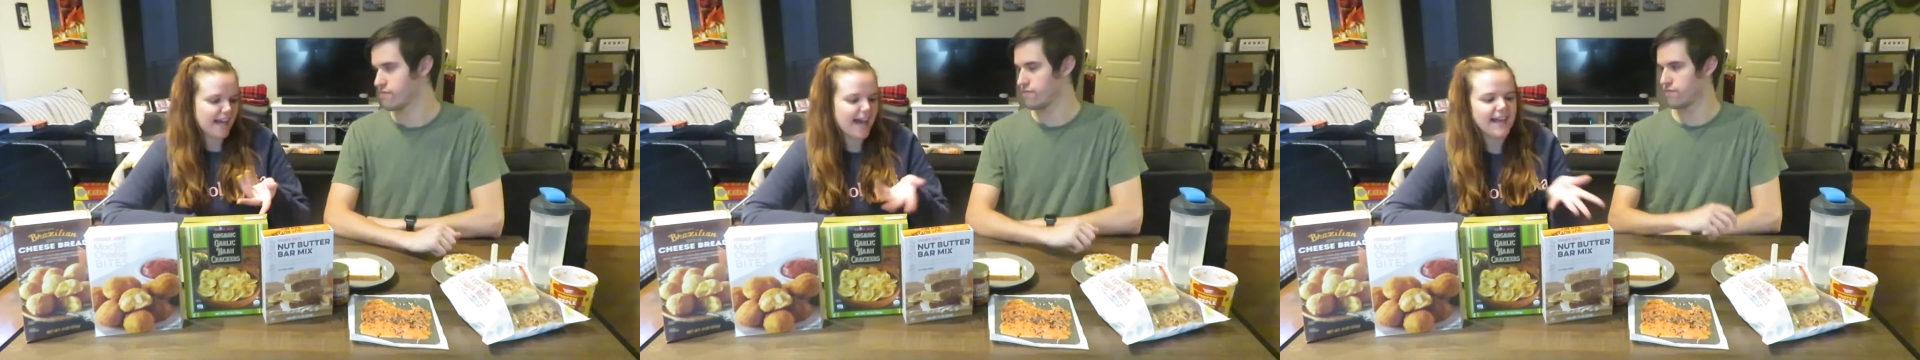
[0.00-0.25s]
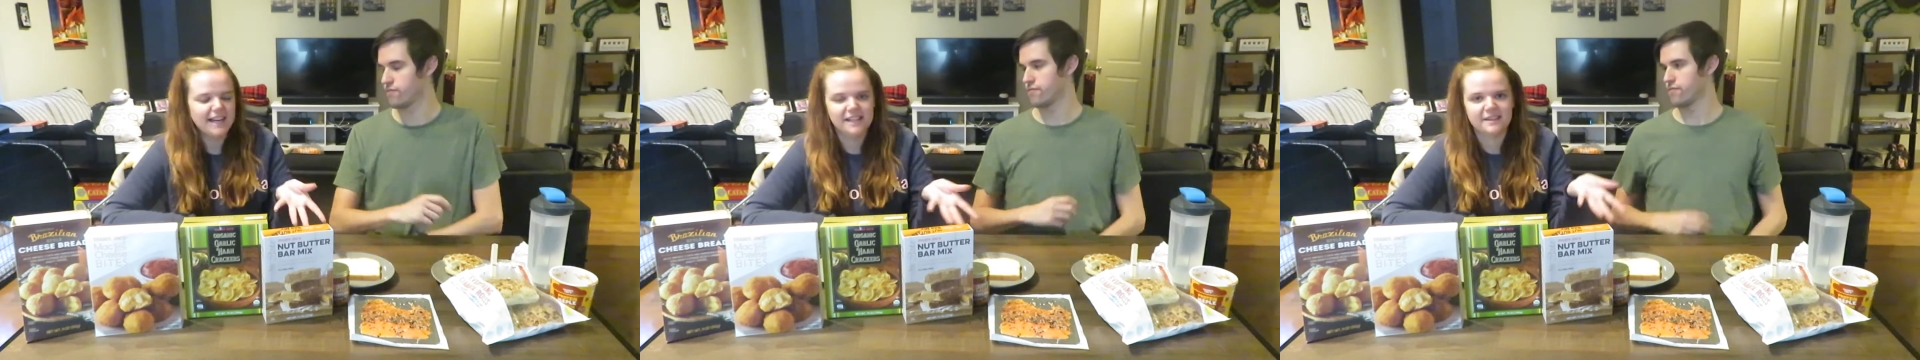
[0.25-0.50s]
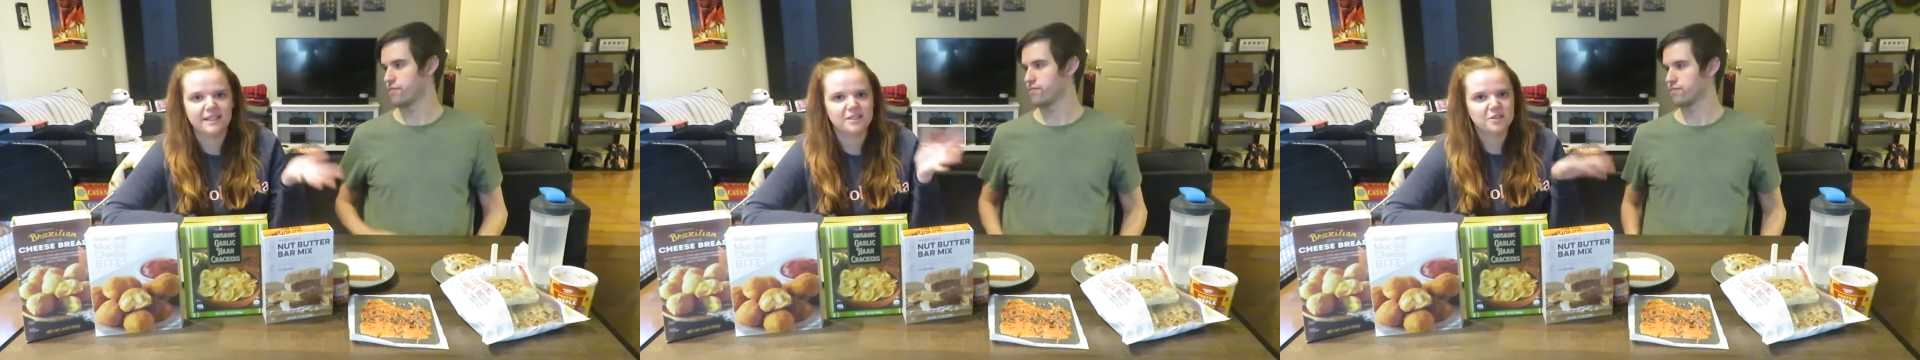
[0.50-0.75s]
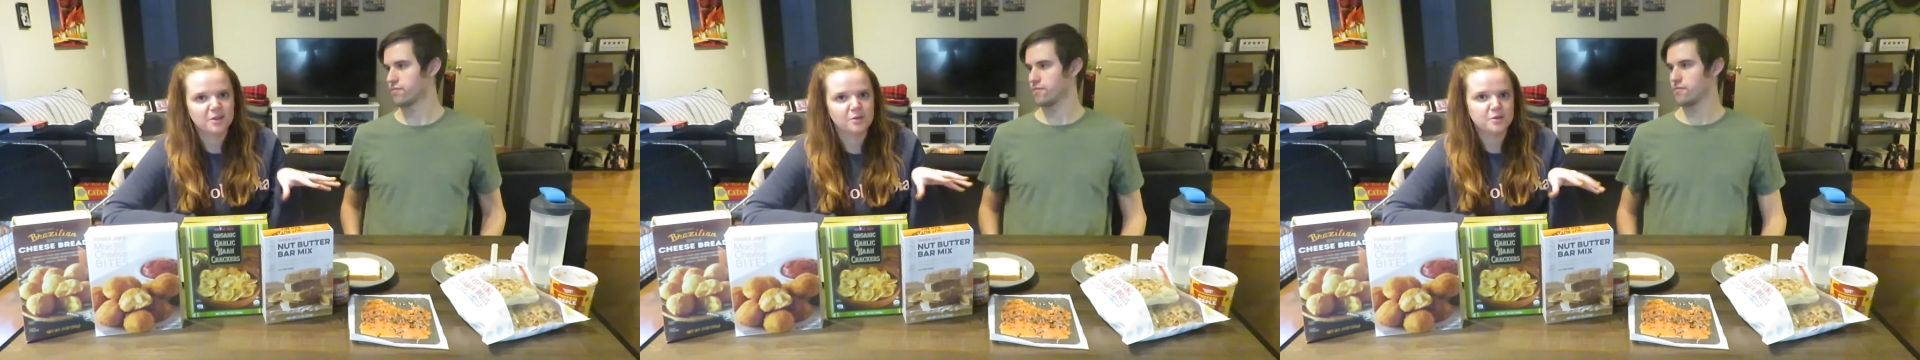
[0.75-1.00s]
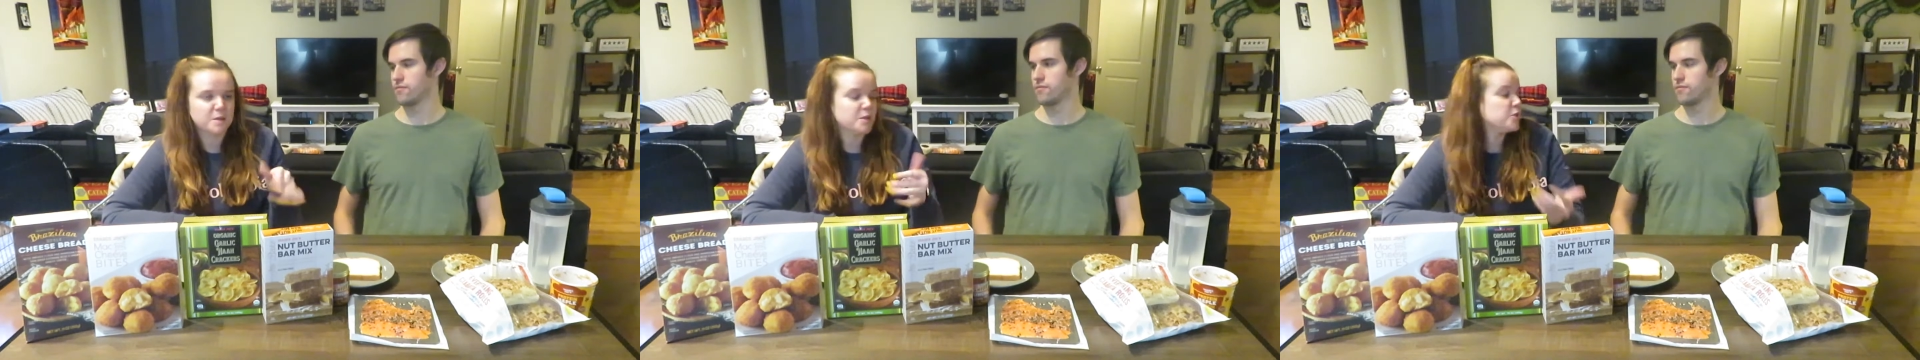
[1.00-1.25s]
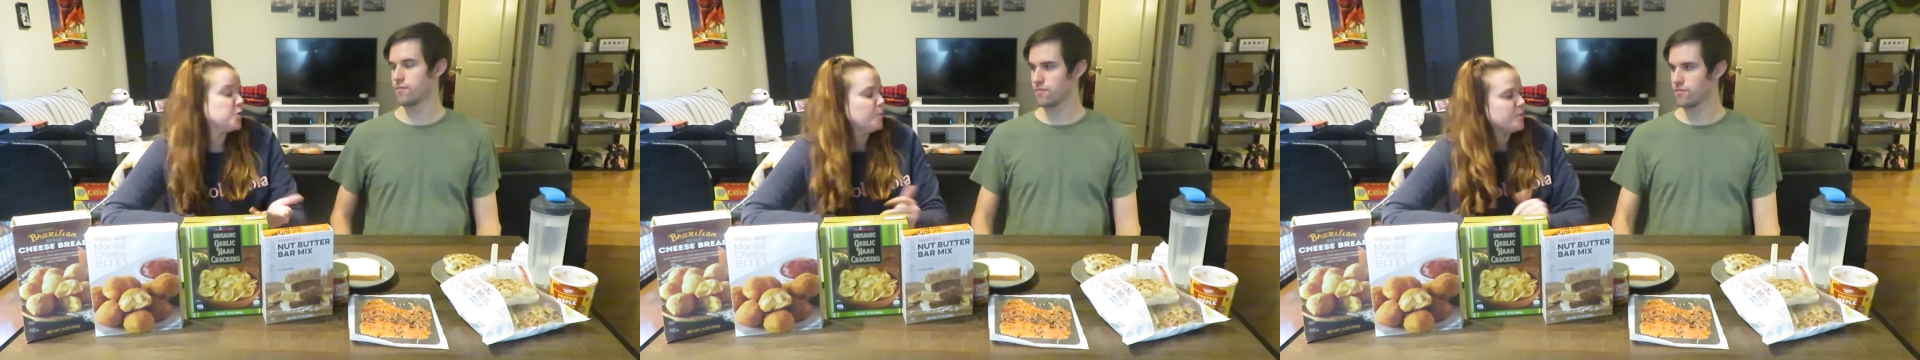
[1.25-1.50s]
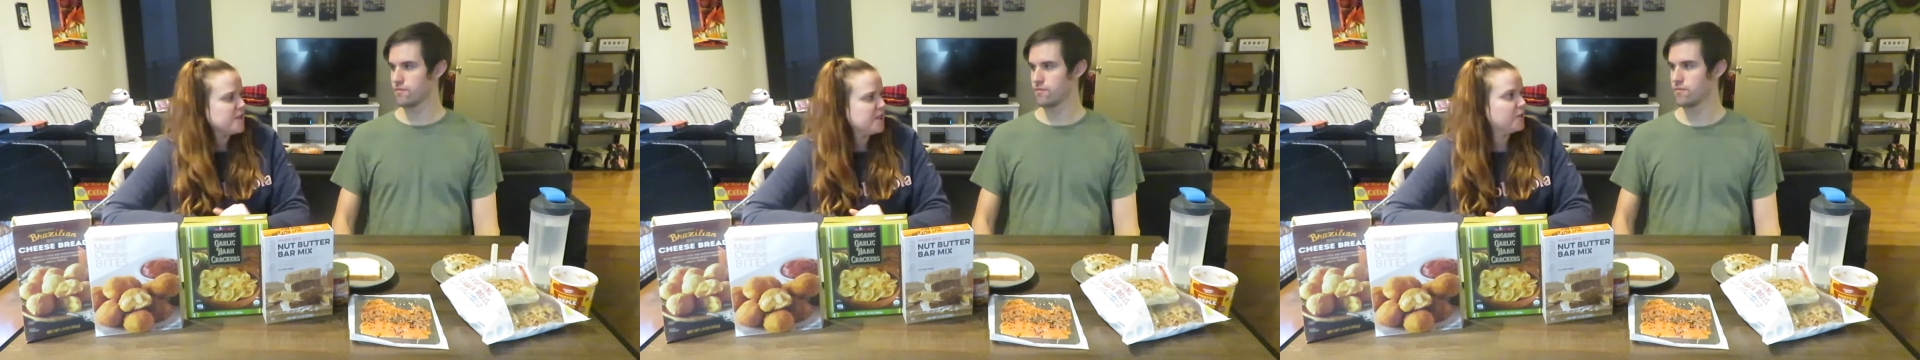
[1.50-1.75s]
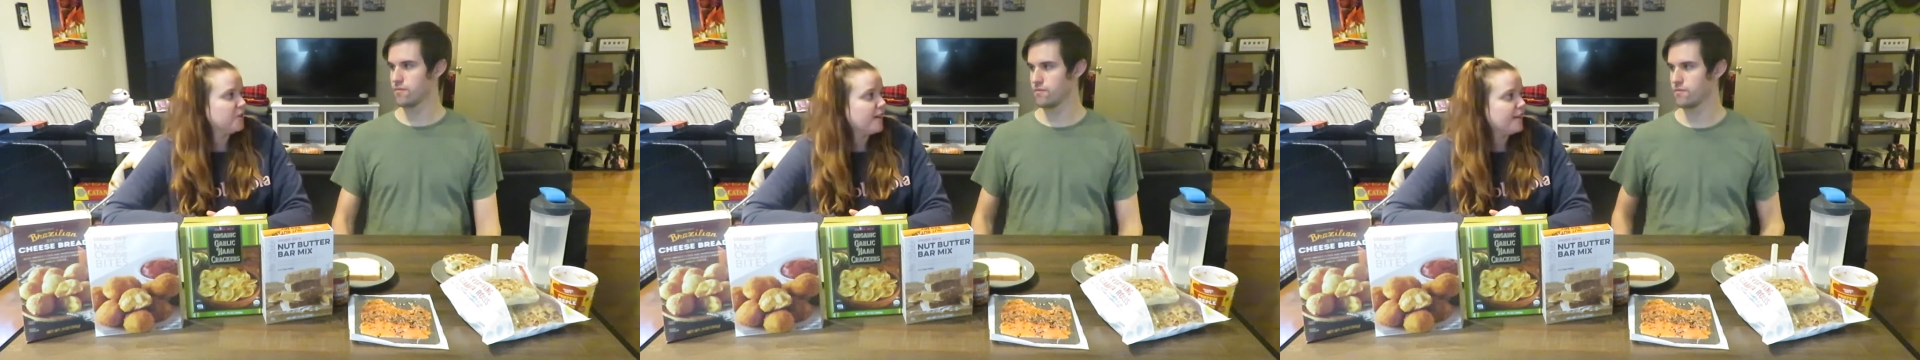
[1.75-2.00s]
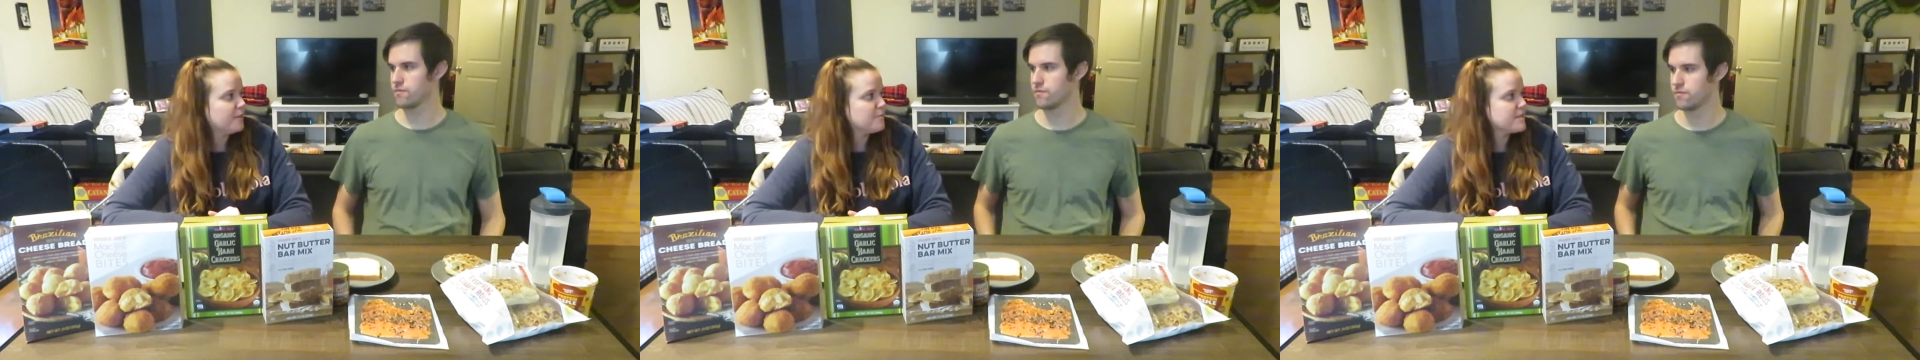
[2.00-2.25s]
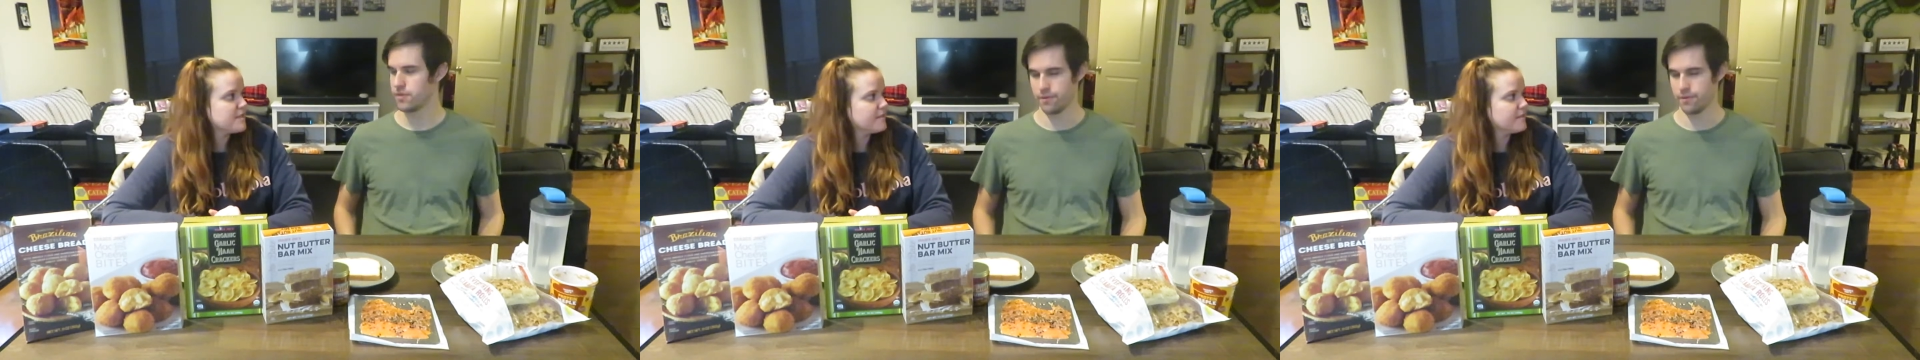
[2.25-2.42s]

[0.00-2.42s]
Speaker 1: add anything to those two particular items.